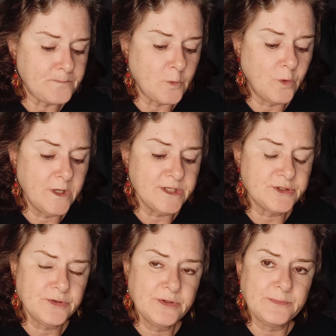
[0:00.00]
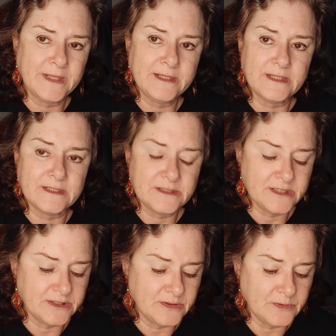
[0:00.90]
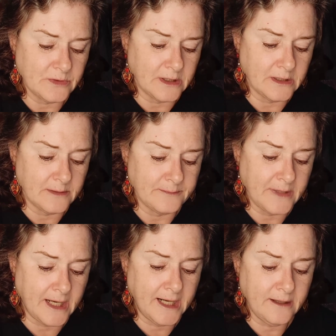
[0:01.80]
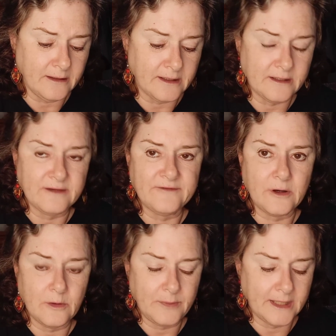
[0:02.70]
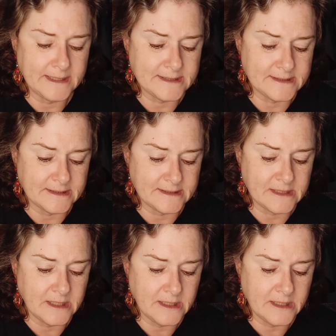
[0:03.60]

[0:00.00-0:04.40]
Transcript: what drew Mina to Ireland, of all places?